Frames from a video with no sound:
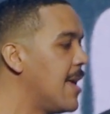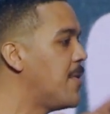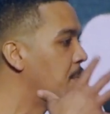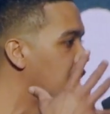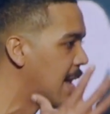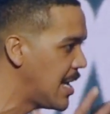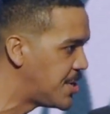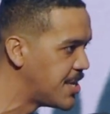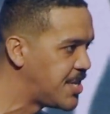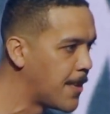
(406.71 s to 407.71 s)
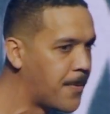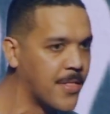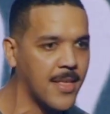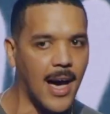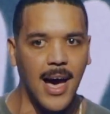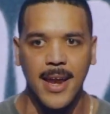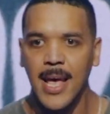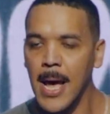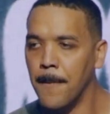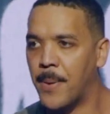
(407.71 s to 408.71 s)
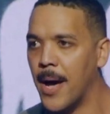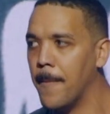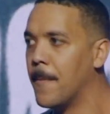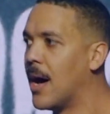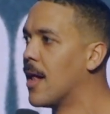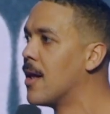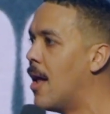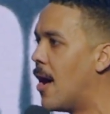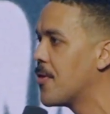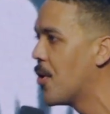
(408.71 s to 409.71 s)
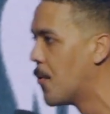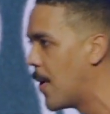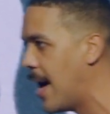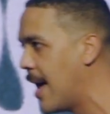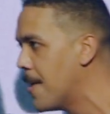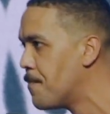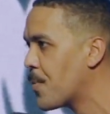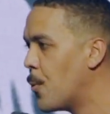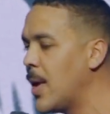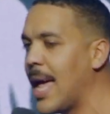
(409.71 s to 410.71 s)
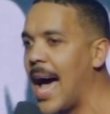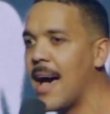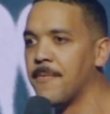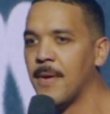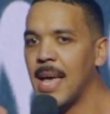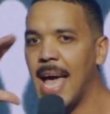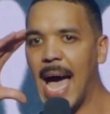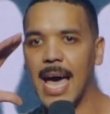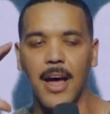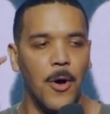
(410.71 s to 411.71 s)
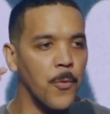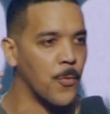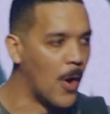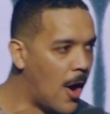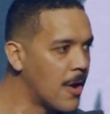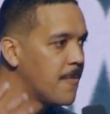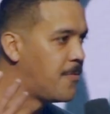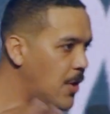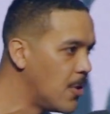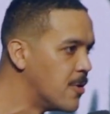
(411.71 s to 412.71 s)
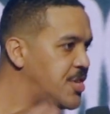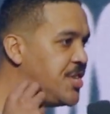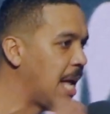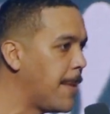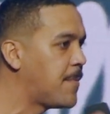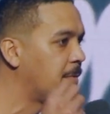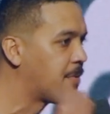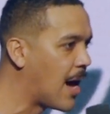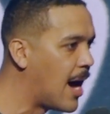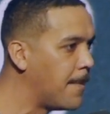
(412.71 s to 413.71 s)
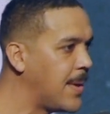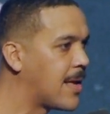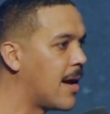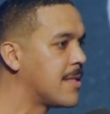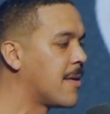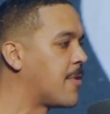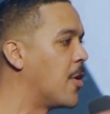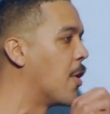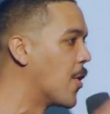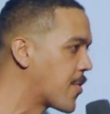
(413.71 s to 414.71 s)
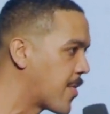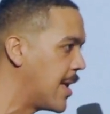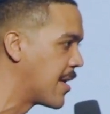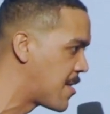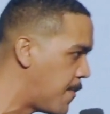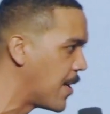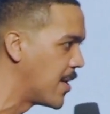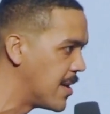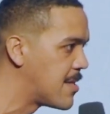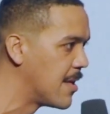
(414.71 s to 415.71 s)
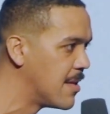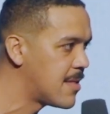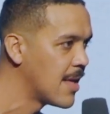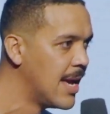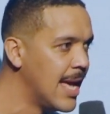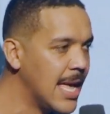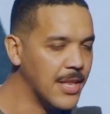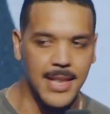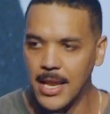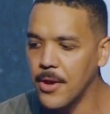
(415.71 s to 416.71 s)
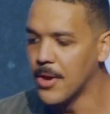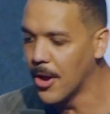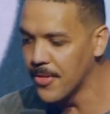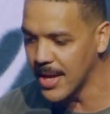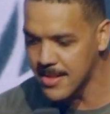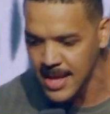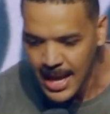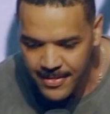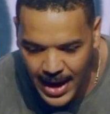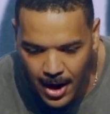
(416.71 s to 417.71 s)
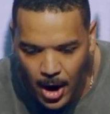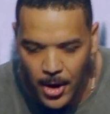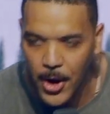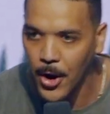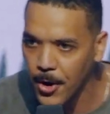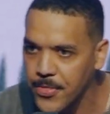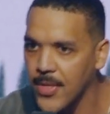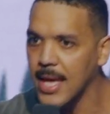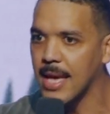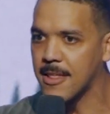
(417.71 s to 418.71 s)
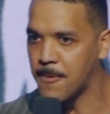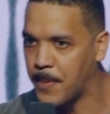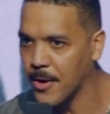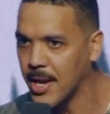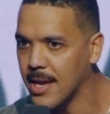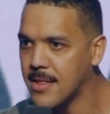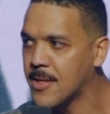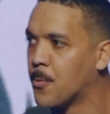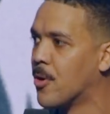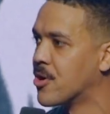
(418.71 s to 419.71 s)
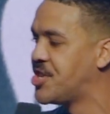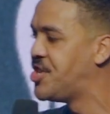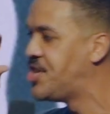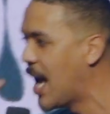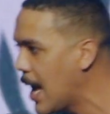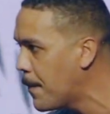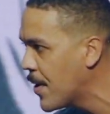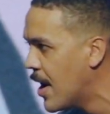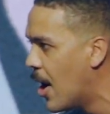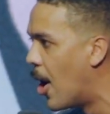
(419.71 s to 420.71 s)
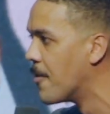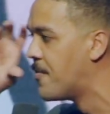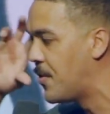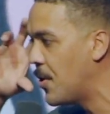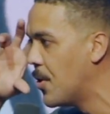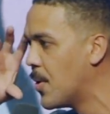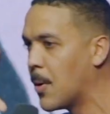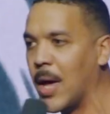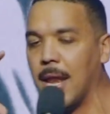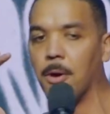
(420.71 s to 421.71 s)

live in relationship with God. But along the way, we have had a wrong view shaped of God because of our earthly experiences. Did you know this? That our earthly experience will shape our view and